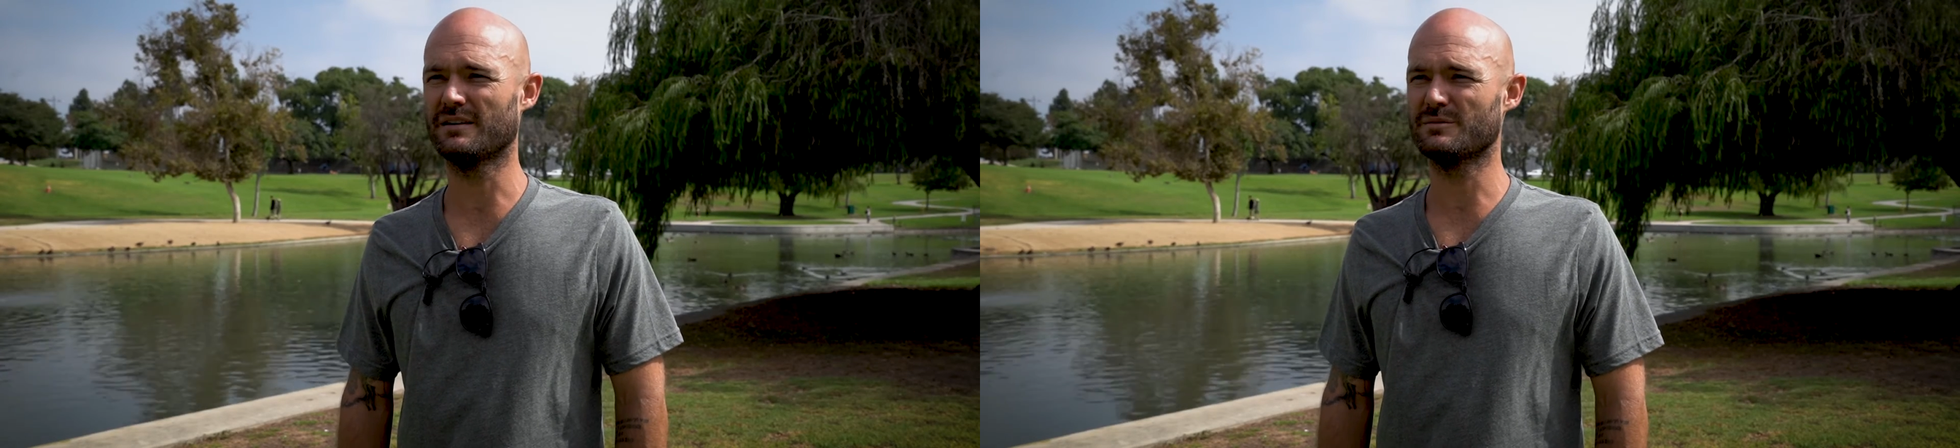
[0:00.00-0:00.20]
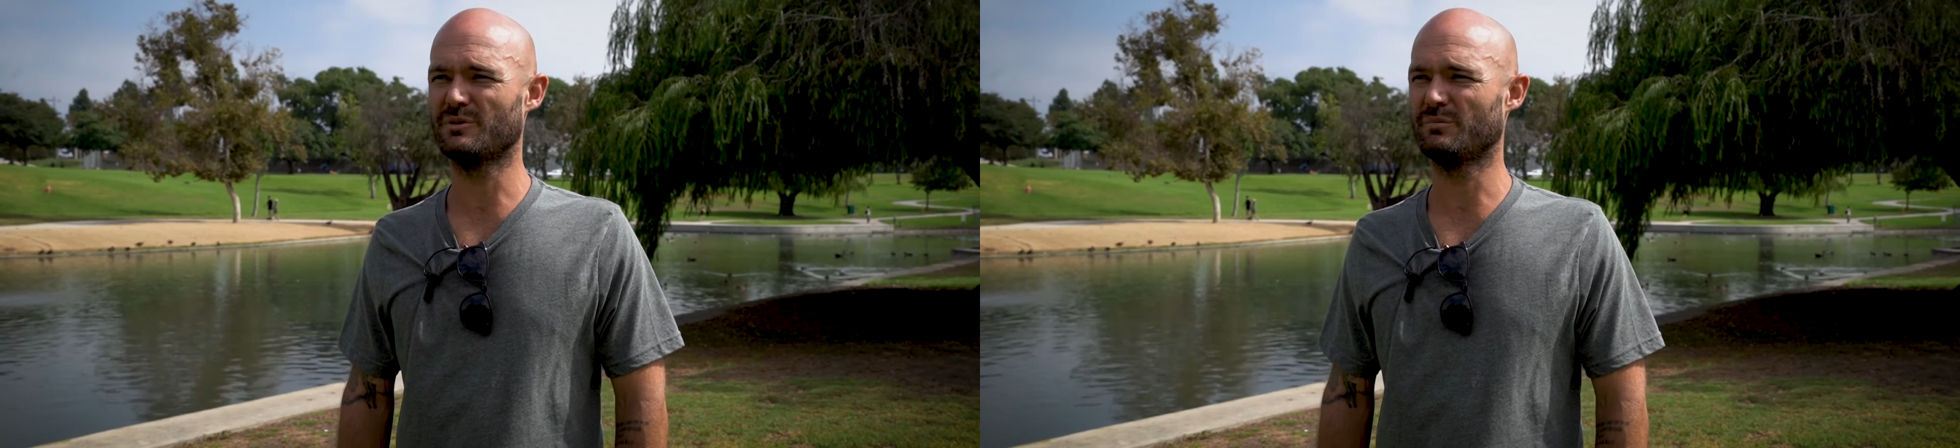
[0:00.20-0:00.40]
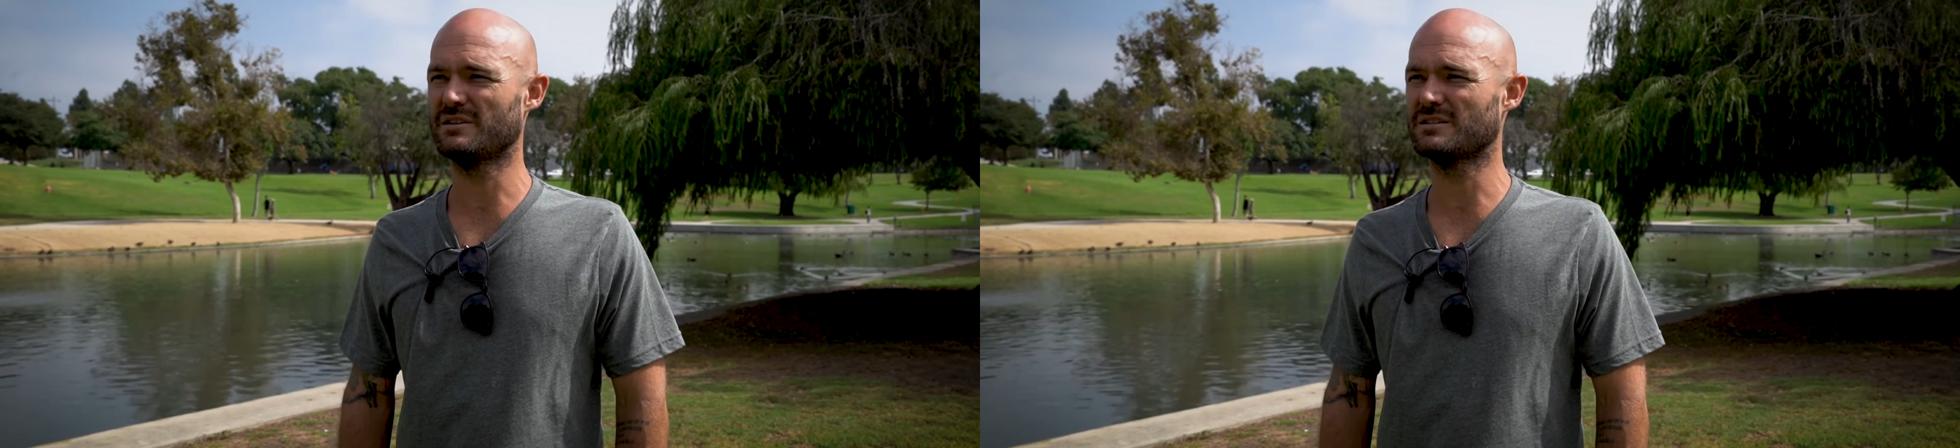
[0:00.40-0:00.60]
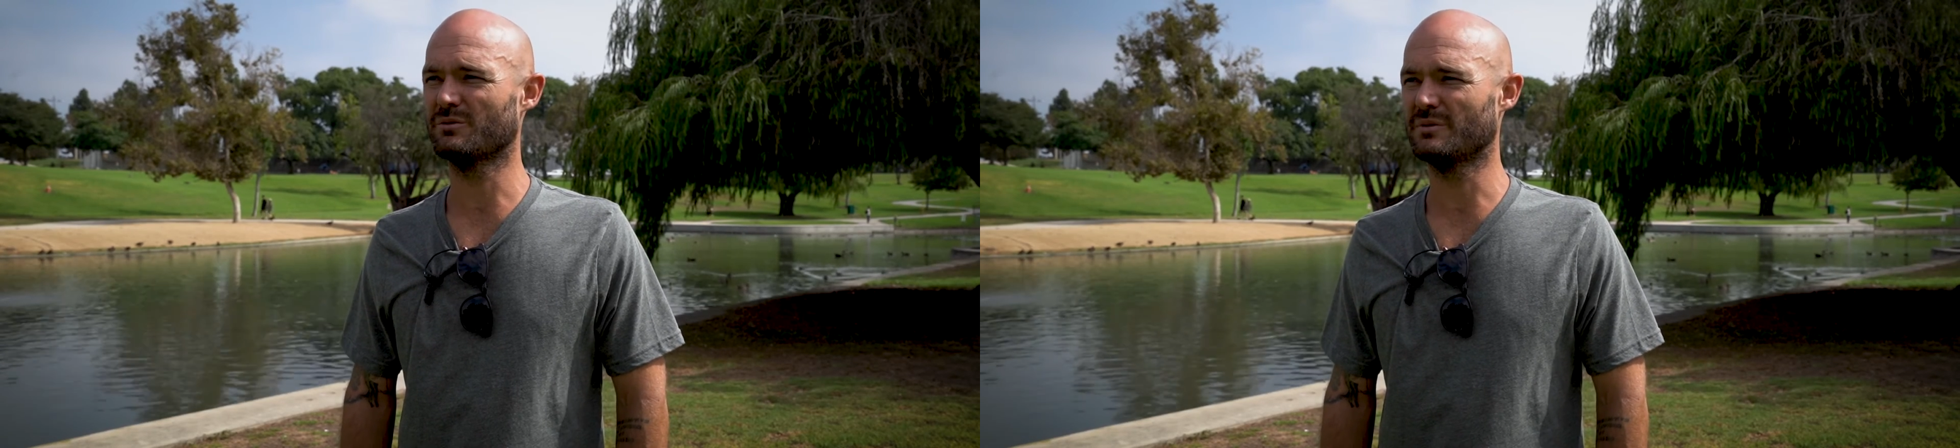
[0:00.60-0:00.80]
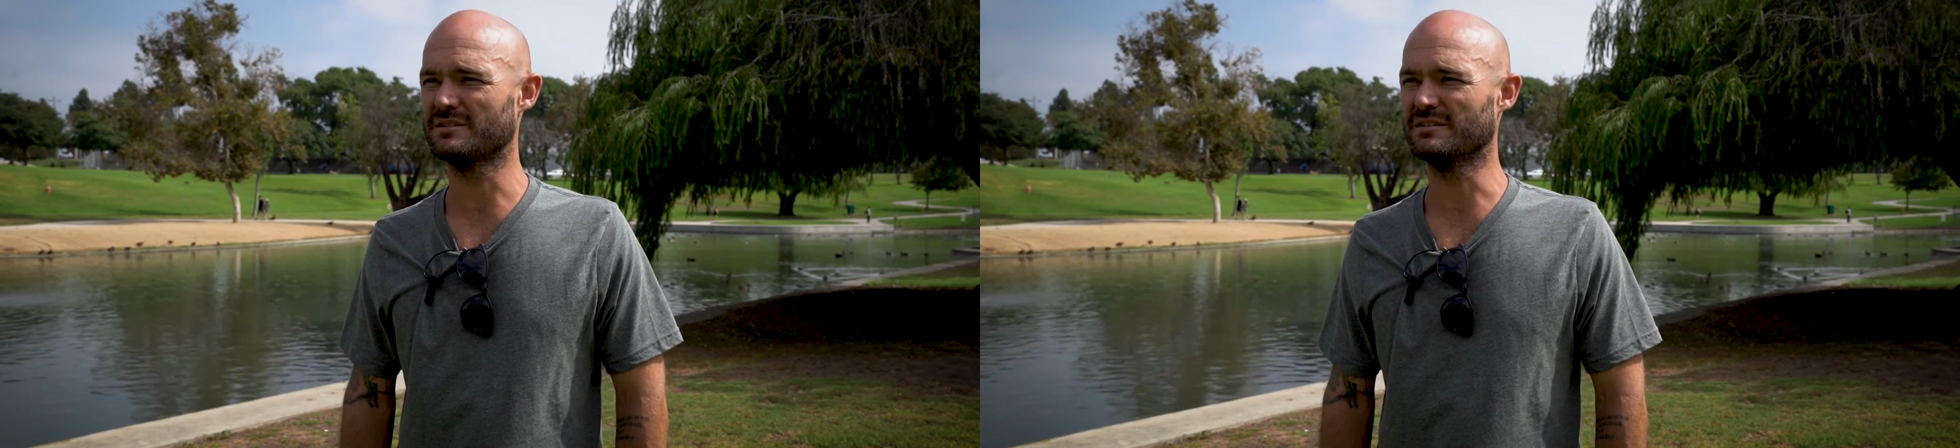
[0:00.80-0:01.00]
that's a big piece that
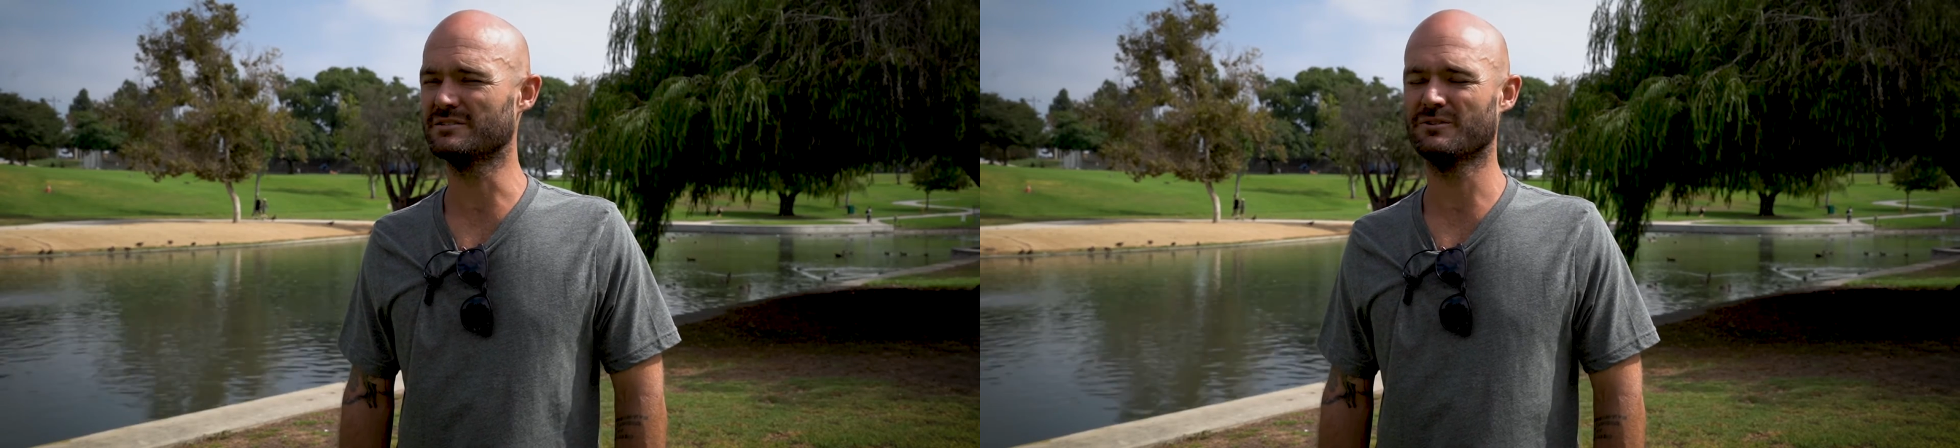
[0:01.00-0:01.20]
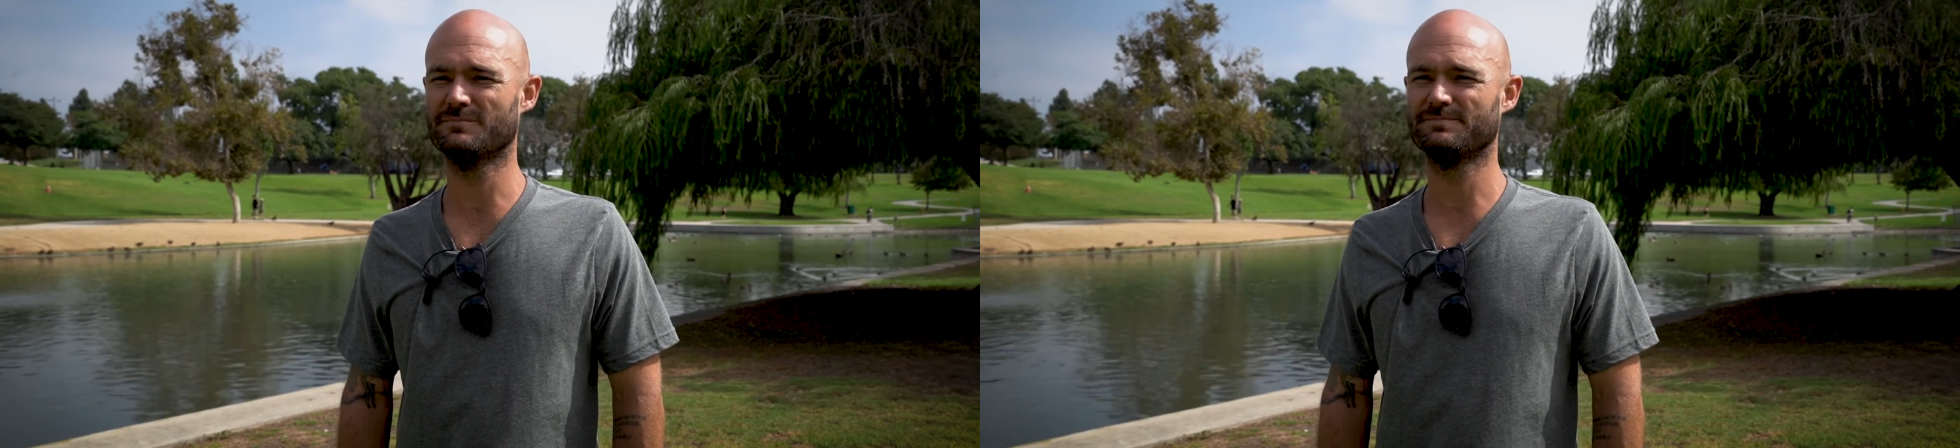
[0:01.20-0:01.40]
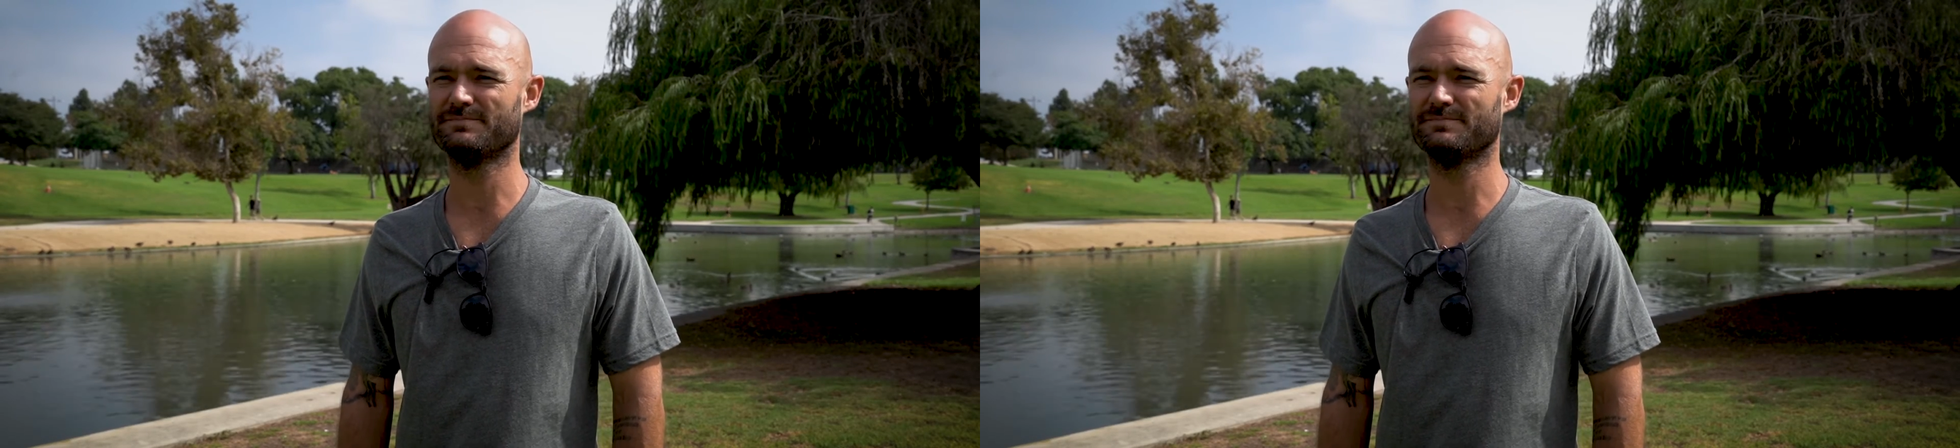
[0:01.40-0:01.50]
we're missing. So